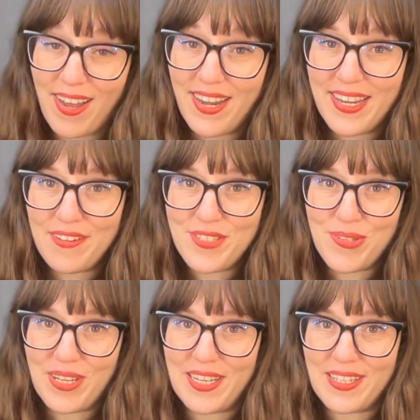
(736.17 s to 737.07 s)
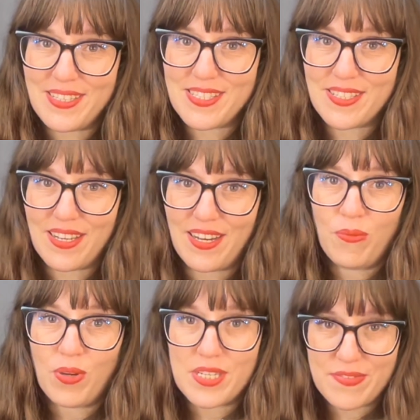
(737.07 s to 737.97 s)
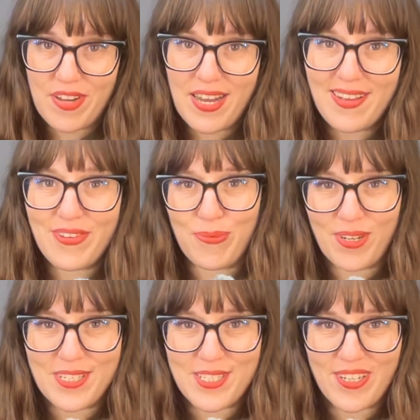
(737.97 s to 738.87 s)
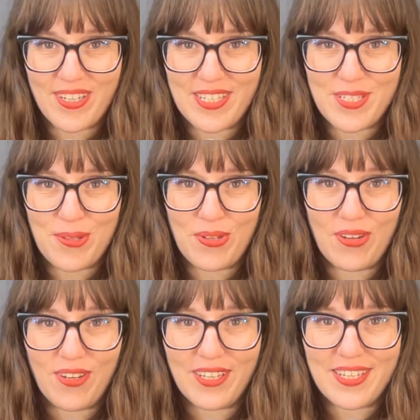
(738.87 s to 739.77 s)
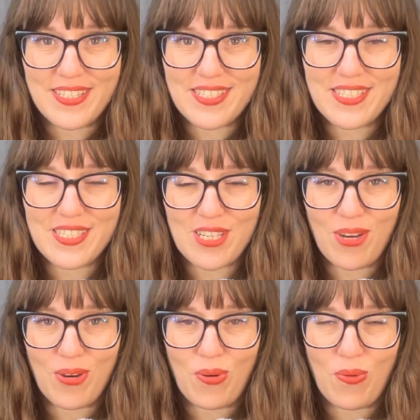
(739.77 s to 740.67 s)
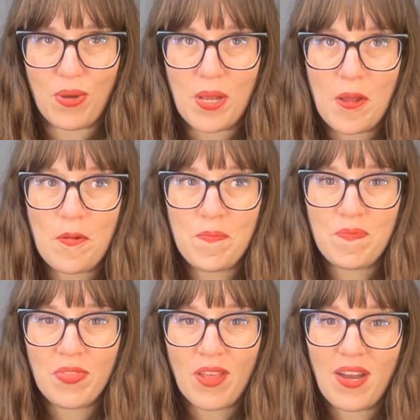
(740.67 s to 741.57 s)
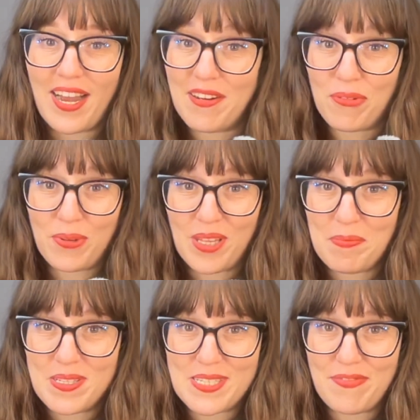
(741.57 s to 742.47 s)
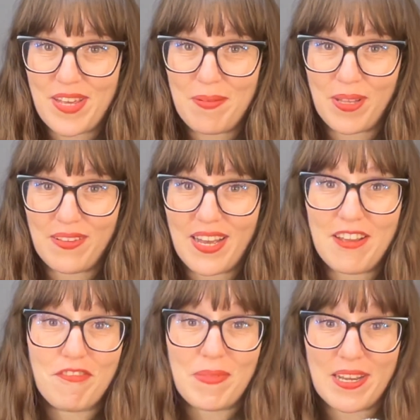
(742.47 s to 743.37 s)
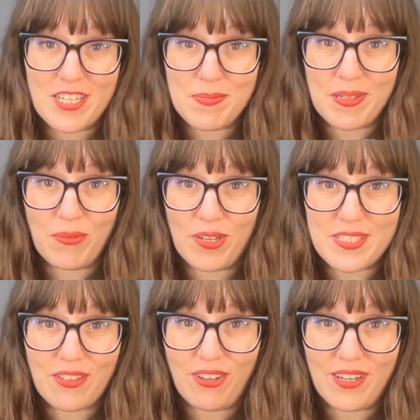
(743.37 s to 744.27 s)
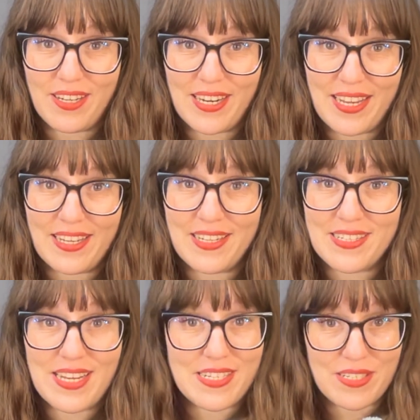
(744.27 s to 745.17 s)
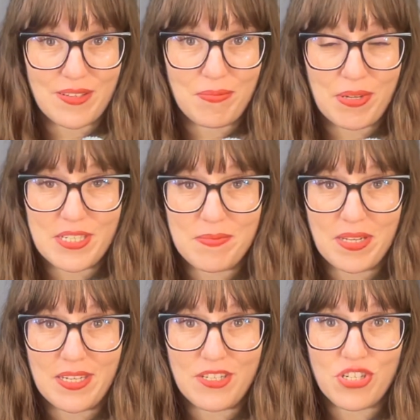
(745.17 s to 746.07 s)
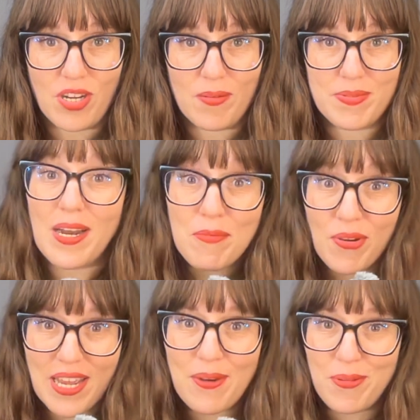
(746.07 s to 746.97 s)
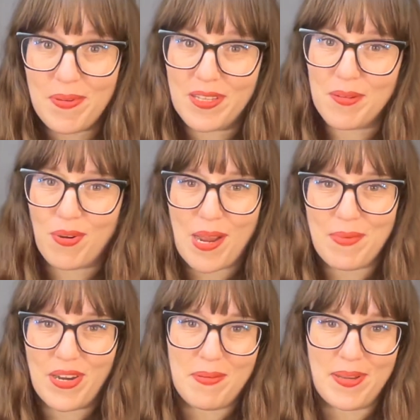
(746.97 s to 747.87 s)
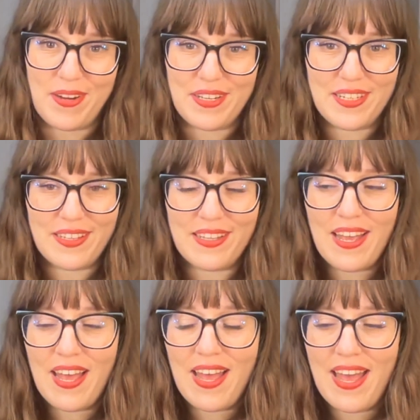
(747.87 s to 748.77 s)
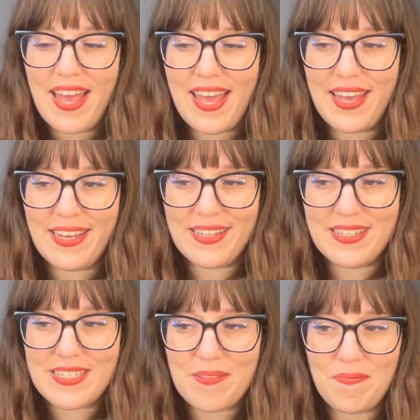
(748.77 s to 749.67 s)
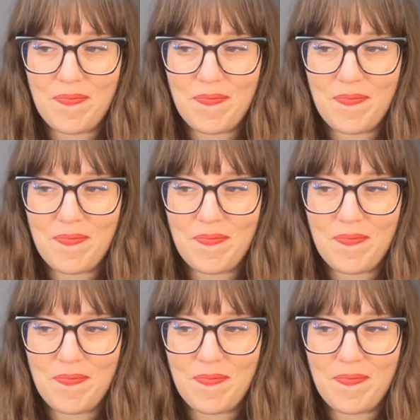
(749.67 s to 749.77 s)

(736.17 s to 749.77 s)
I have two kids. One is 5 and one is turning 2 in August. So I have a really busy family life. My husband works a lot and has a pretty demanding job, and I'm okay with being the primary parent. And